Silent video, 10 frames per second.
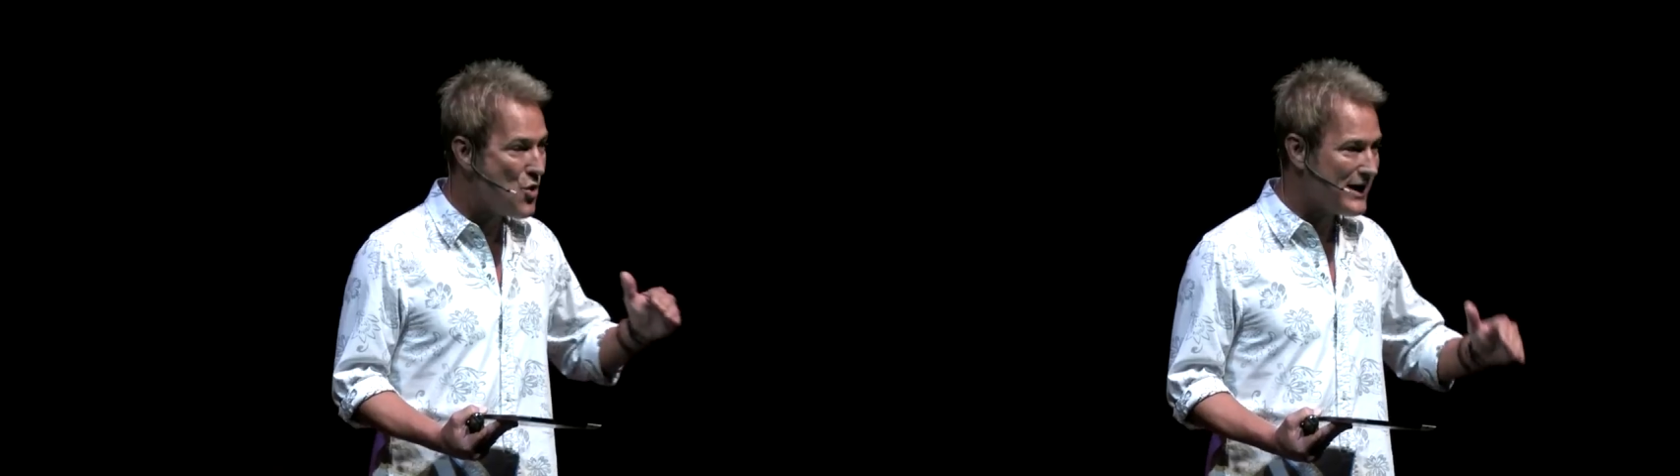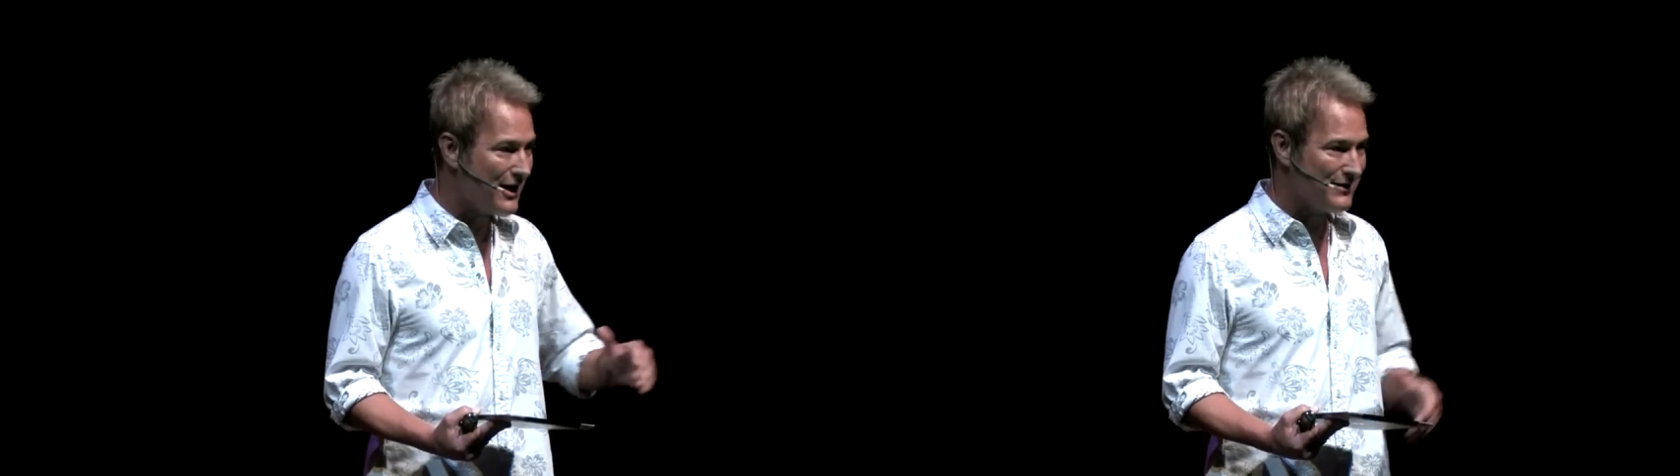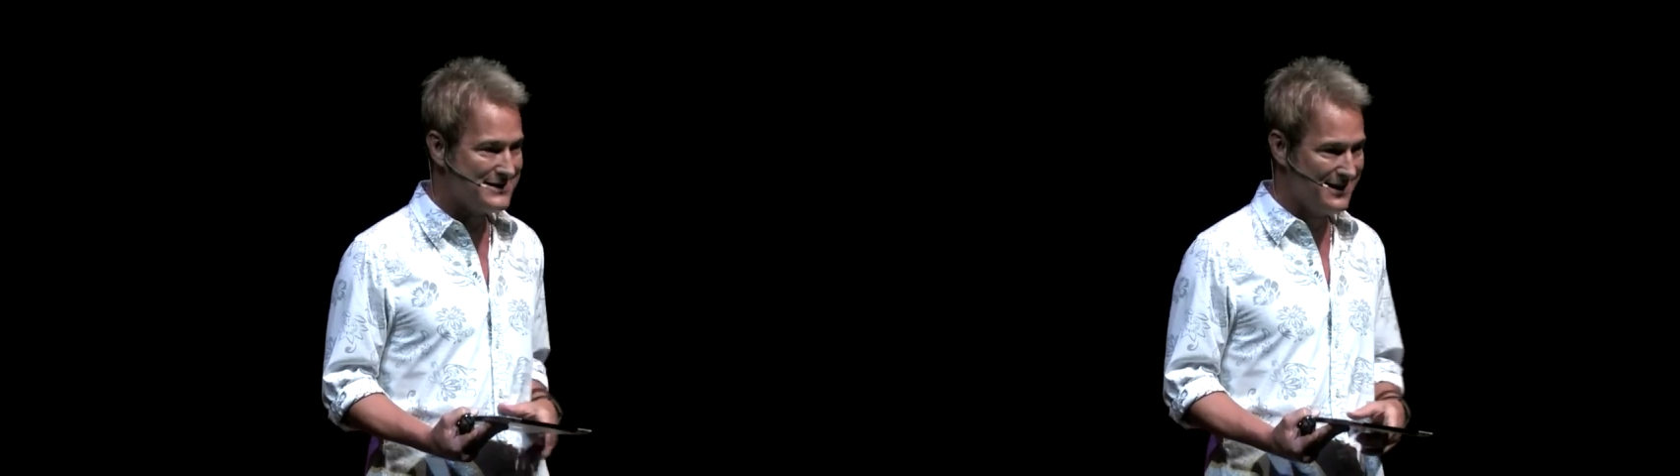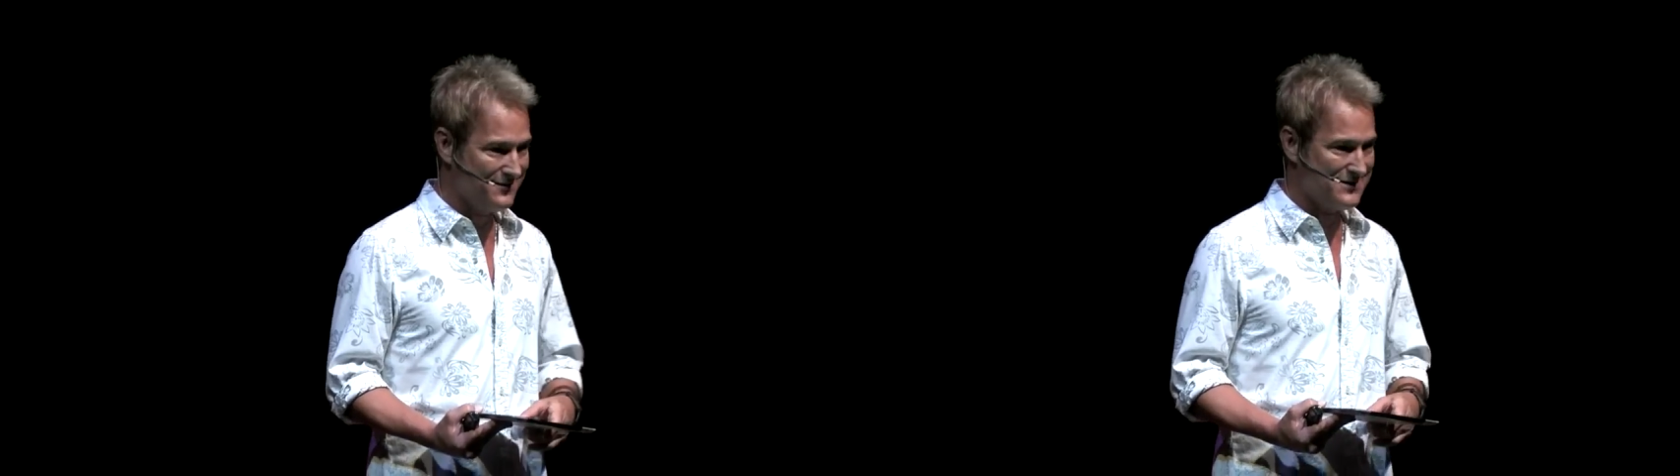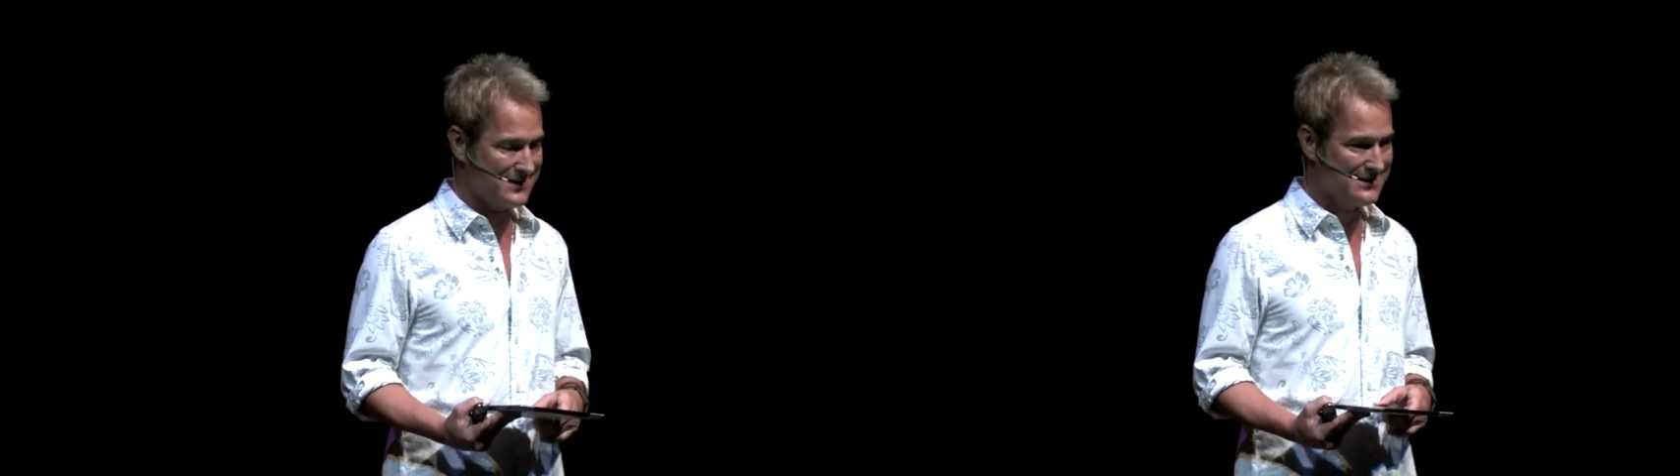guarantee of
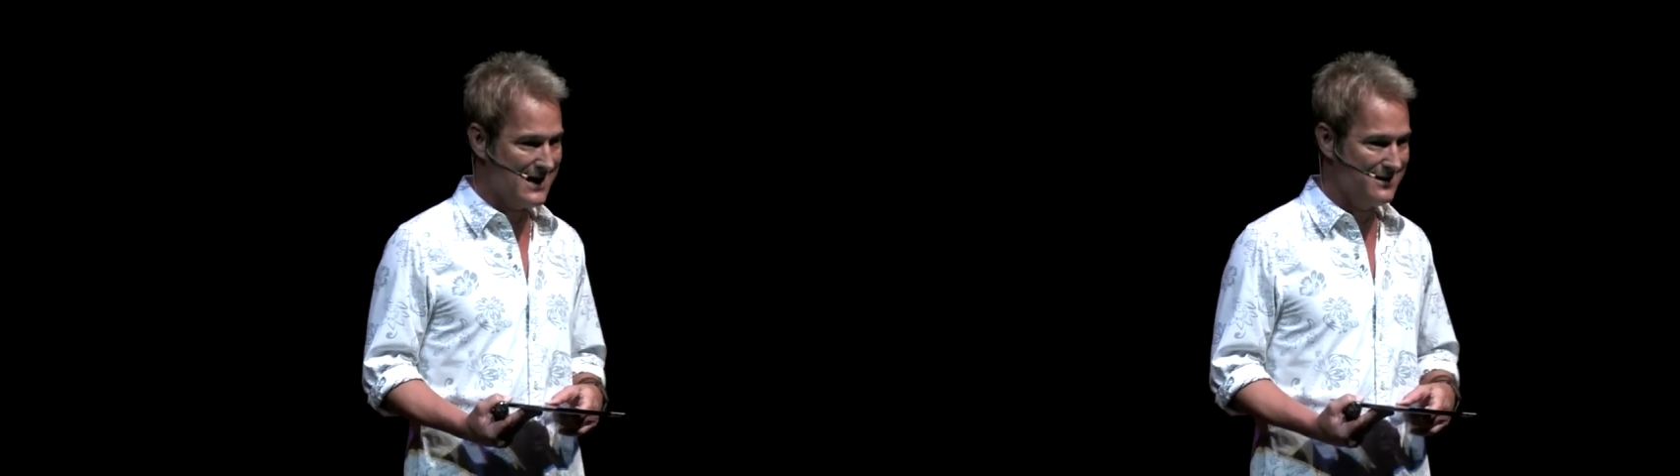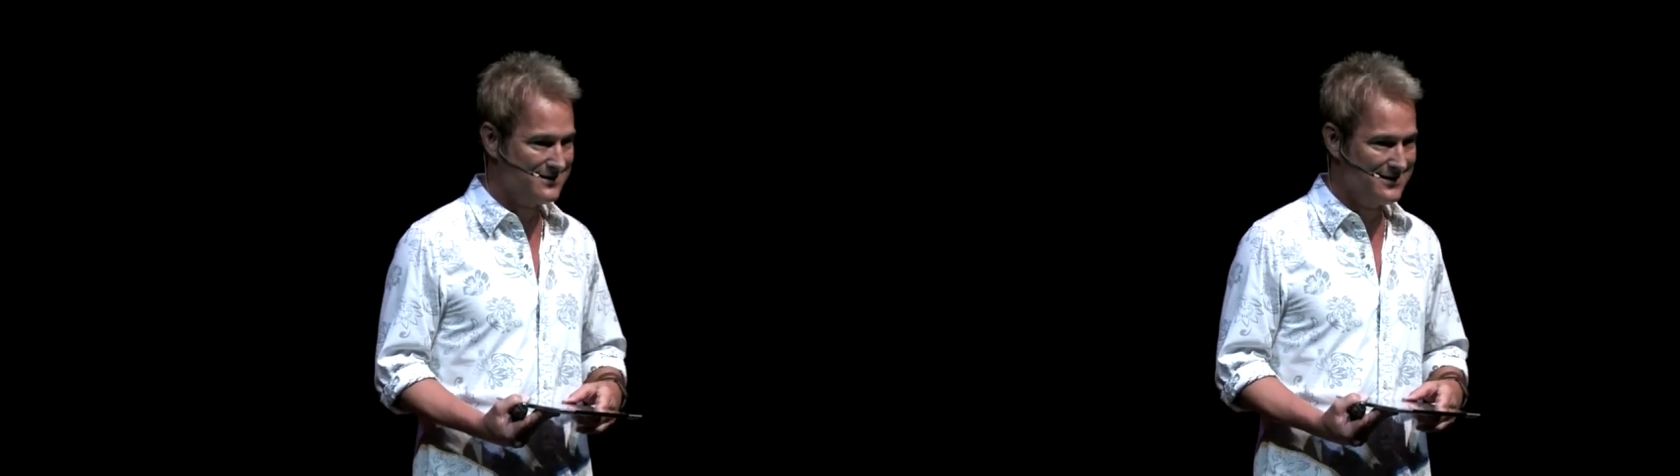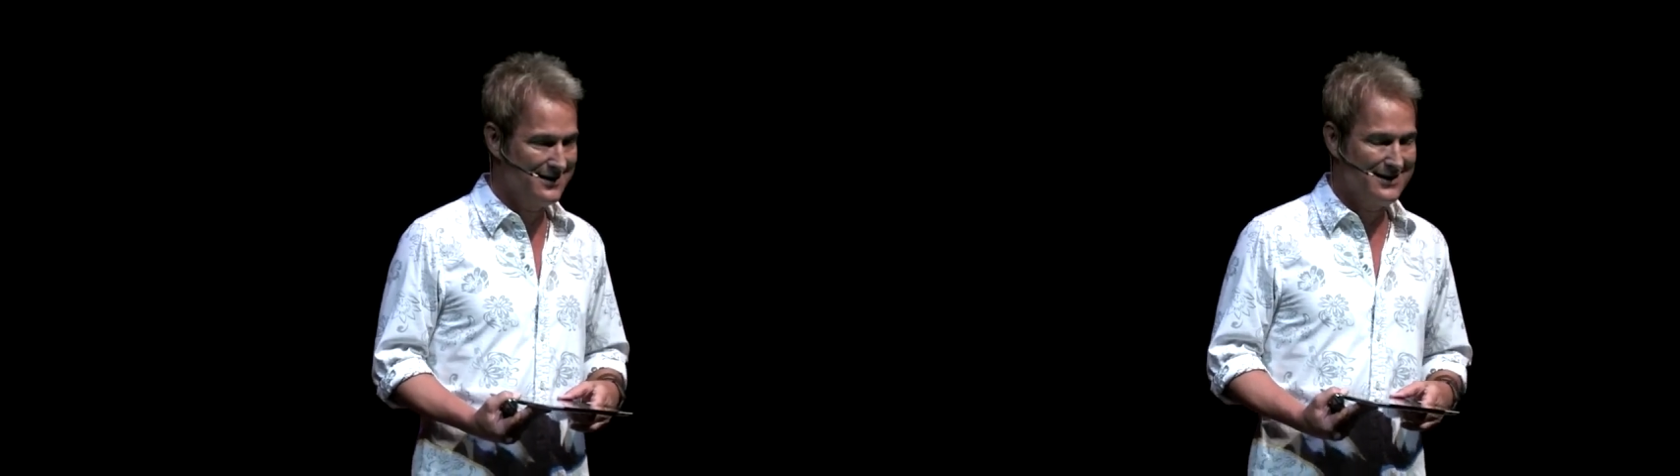success.